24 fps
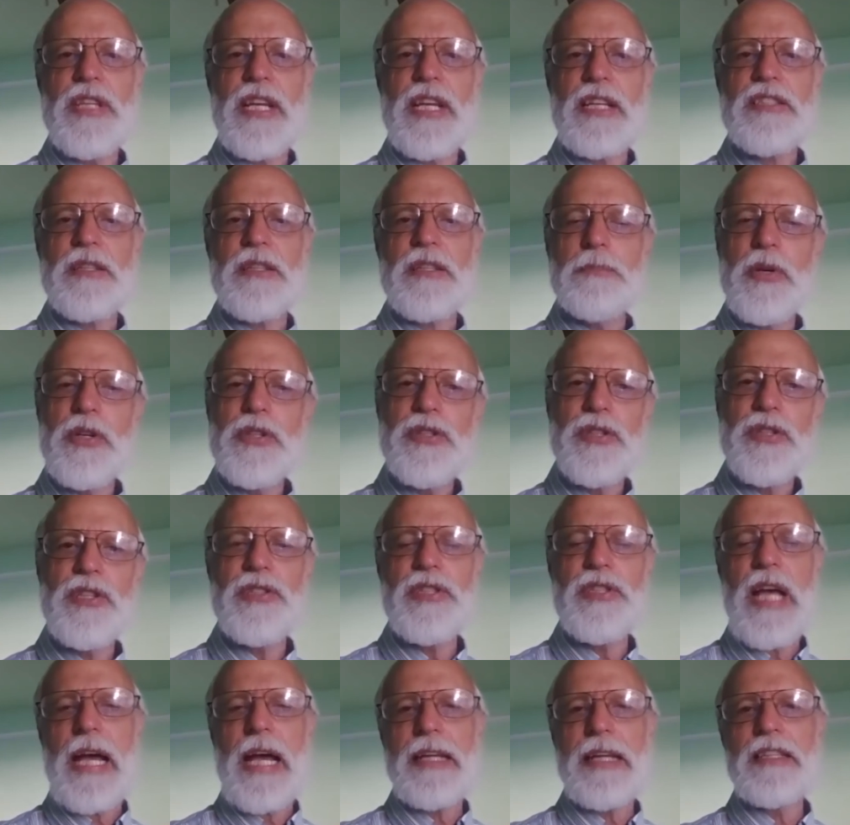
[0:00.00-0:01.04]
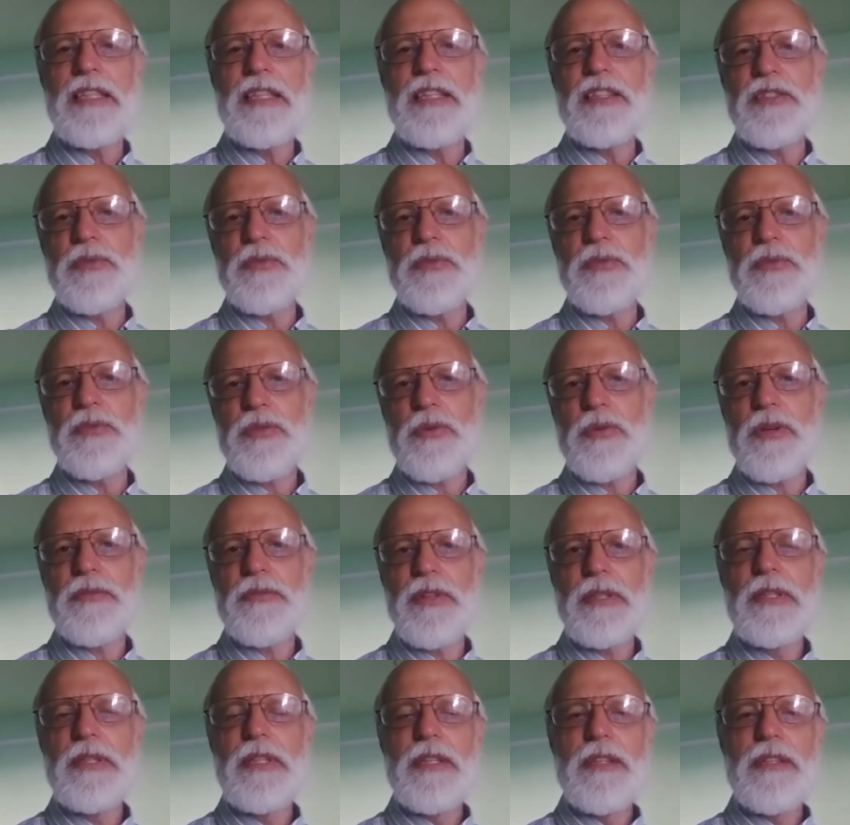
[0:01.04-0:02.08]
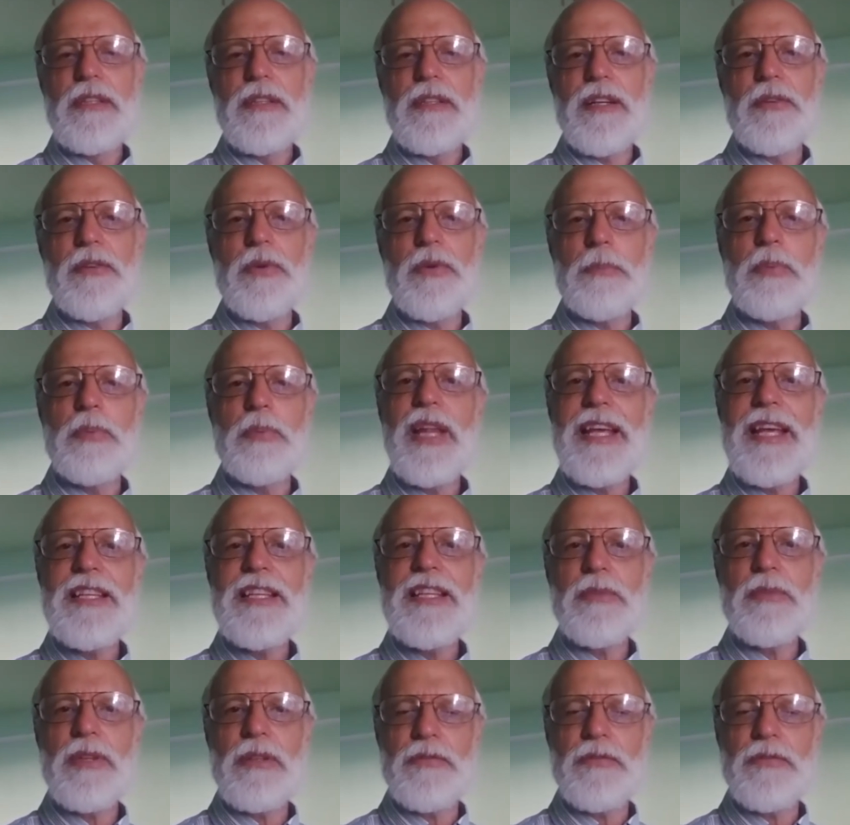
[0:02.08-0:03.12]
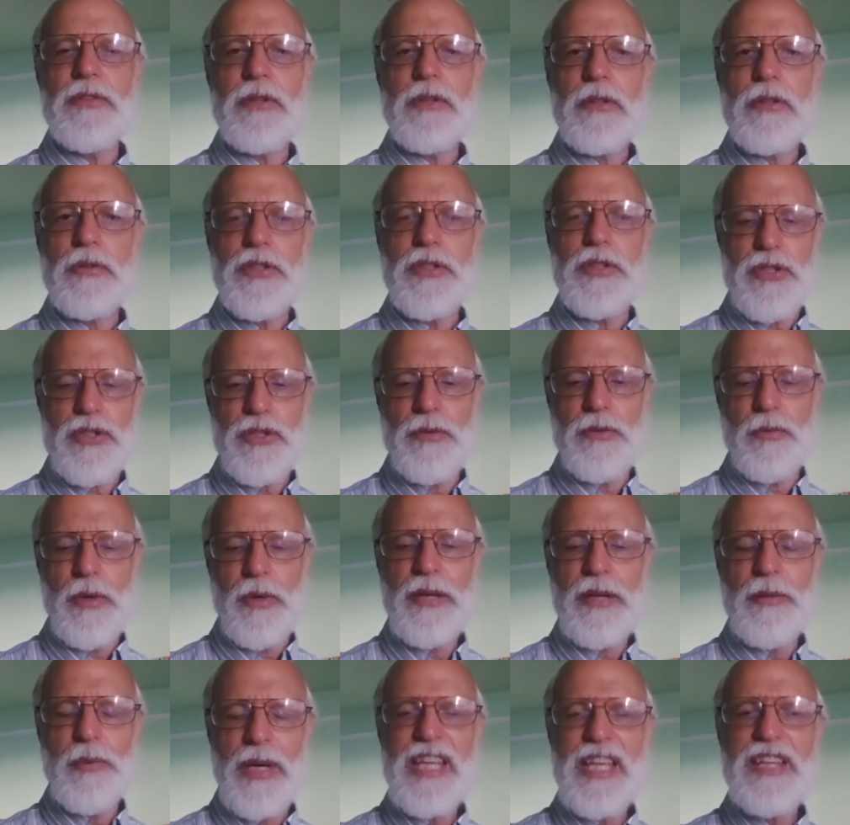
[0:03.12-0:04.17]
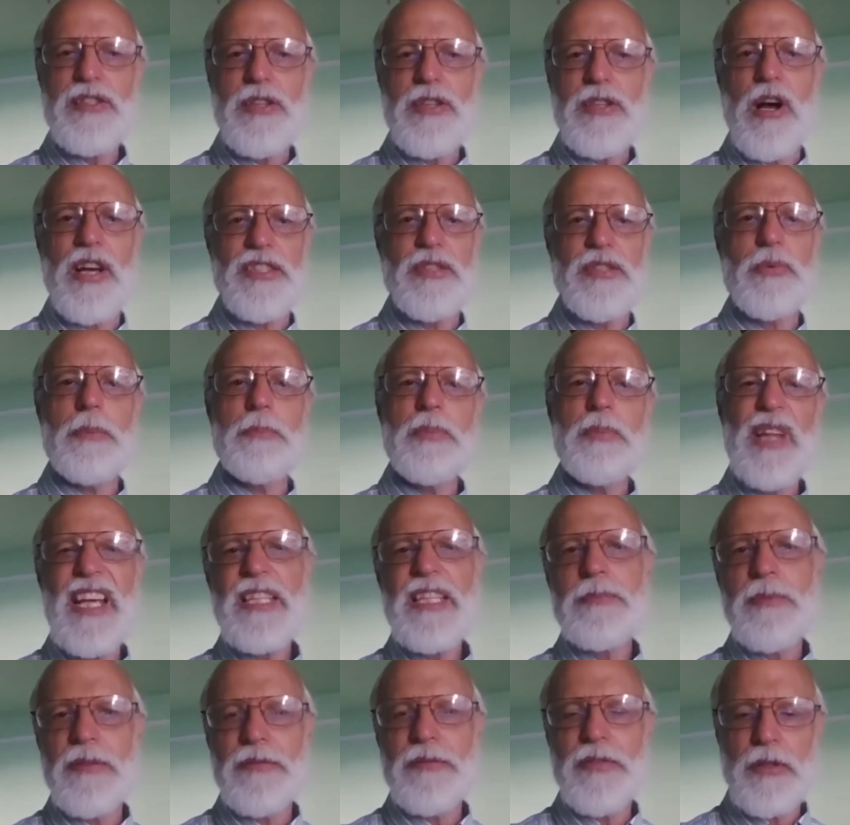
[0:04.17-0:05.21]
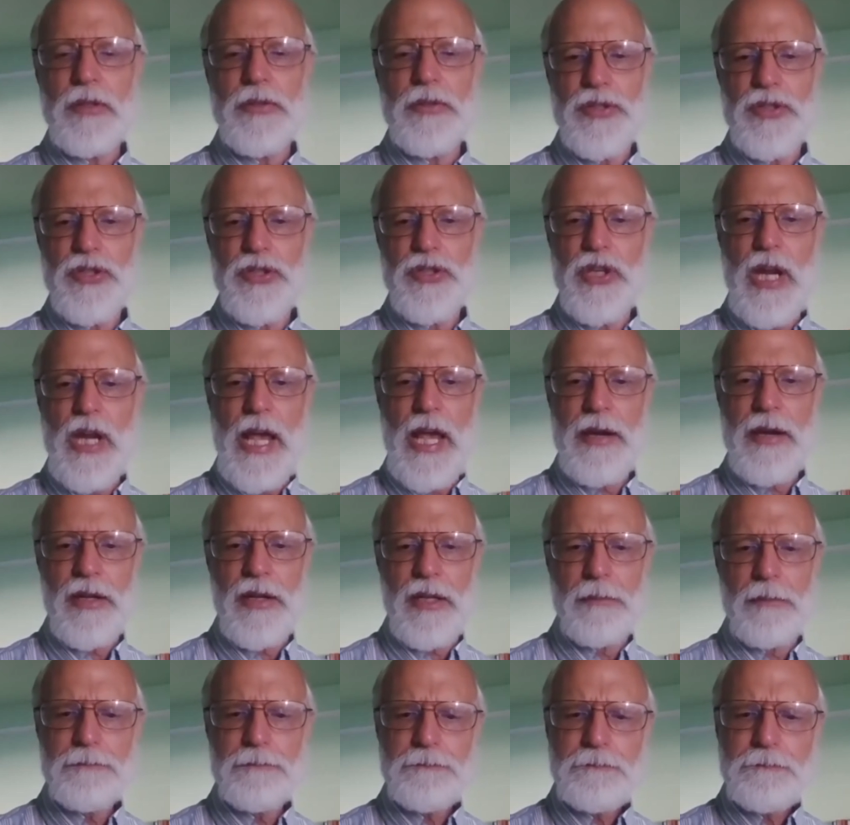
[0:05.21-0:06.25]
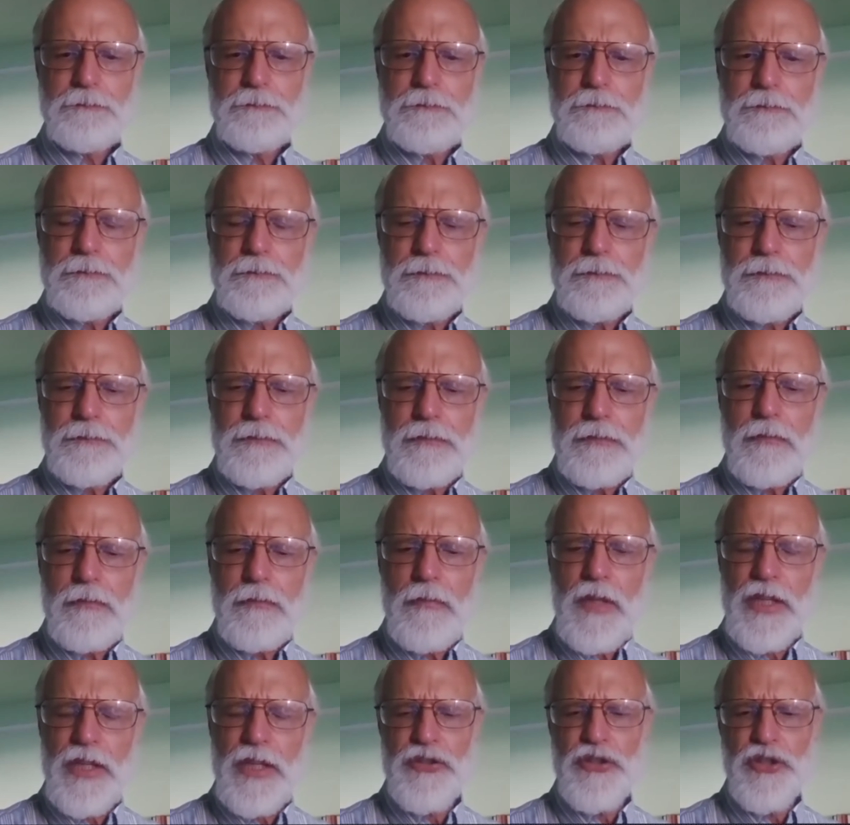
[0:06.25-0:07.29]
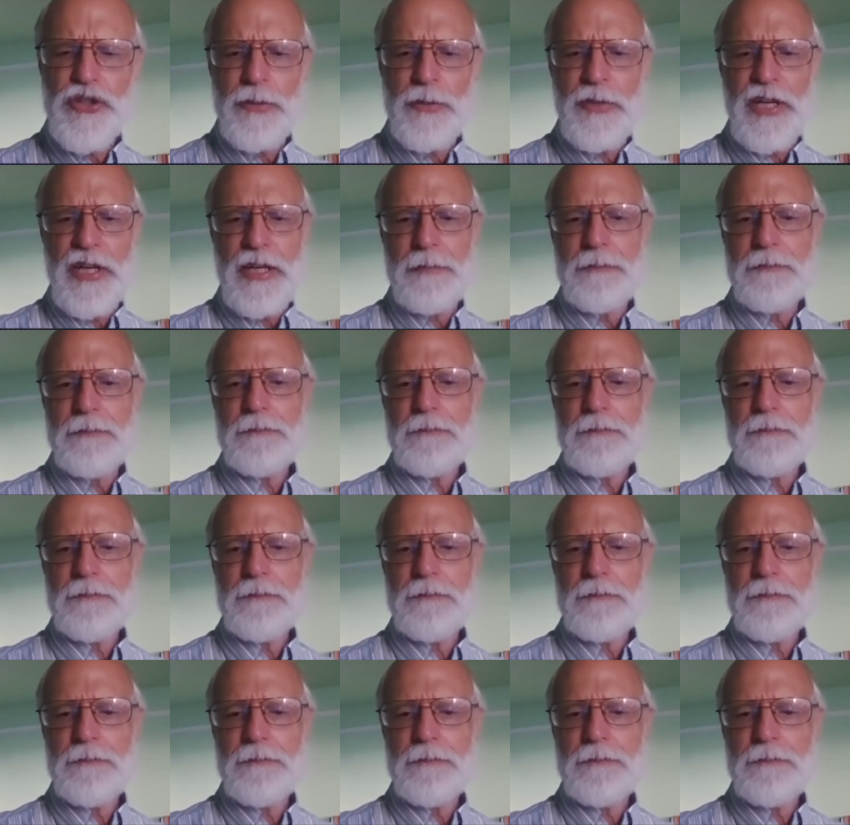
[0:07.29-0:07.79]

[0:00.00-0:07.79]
to push these ideas. It was sort of a replacement for Christian, what he saw as a replacement for Christianity in Germany.